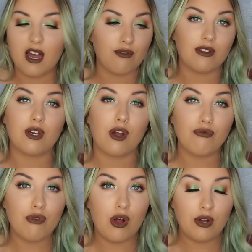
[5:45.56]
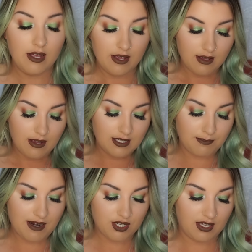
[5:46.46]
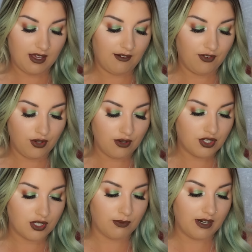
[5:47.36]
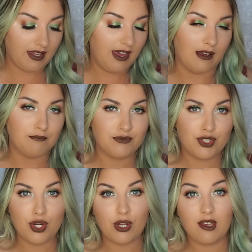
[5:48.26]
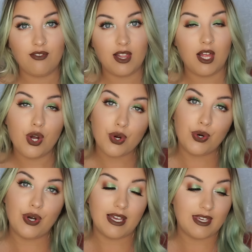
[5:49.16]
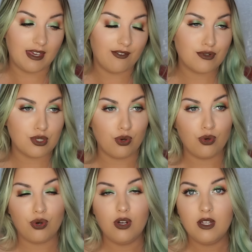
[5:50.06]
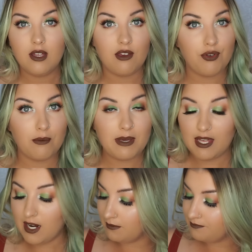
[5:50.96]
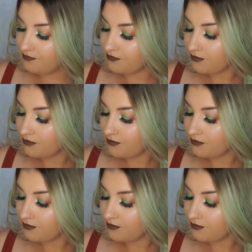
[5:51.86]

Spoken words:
can't really go wrong, especially if you just want a, yeah, stocking filler or a gift, or if you're a beginner.